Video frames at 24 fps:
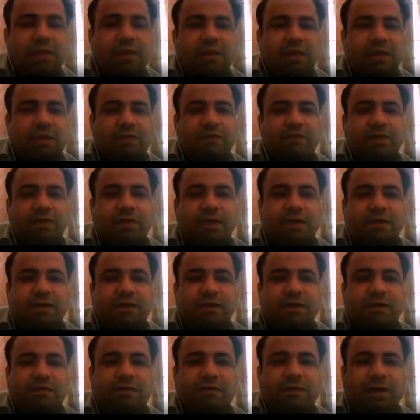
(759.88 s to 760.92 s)
if it is
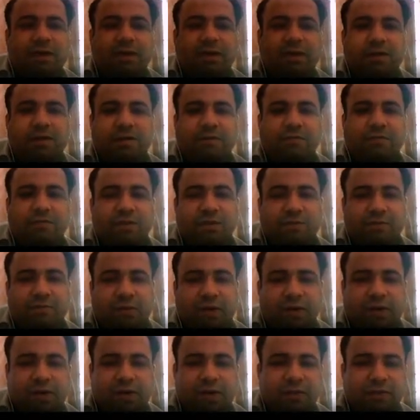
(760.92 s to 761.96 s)
defect, if the
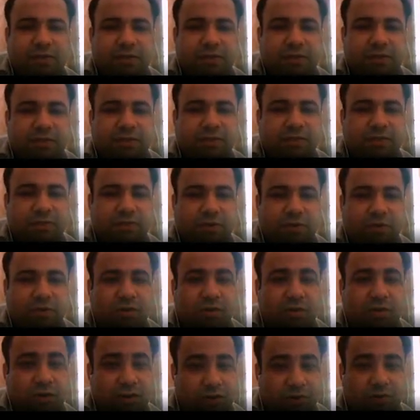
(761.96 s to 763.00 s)
defective region is not
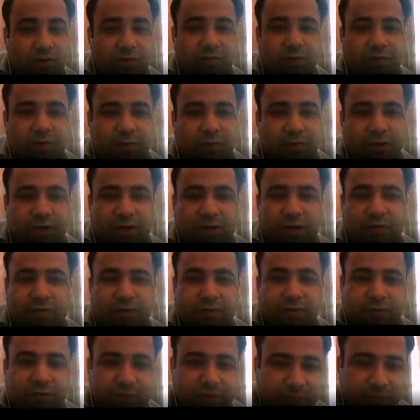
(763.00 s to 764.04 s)
cut out properly for
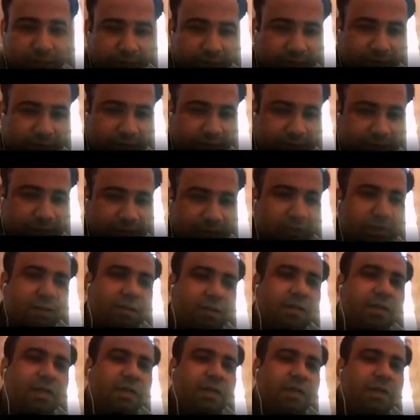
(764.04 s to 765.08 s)
further processing,
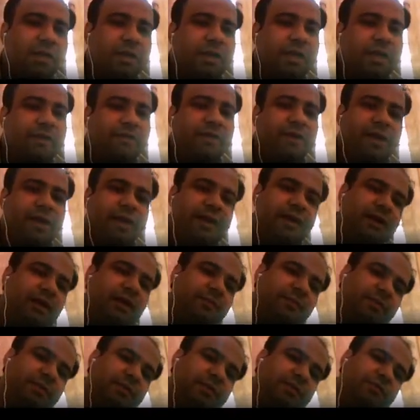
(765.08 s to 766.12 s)
it will end up
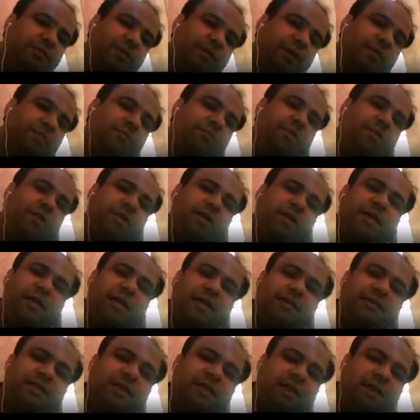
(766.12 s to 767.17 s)
in the final product
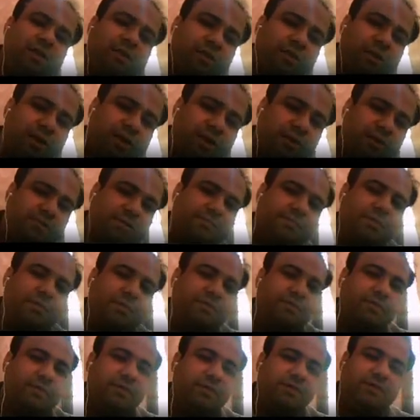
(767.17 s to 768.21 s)
as an elongated
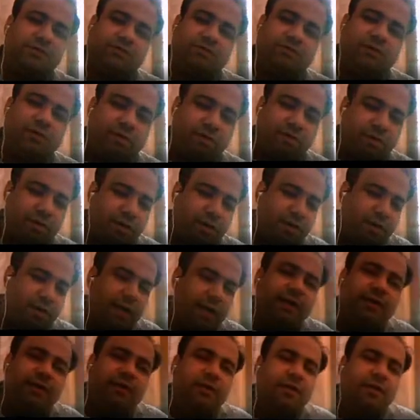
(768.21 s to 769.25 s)
subsurface discontinuity, right?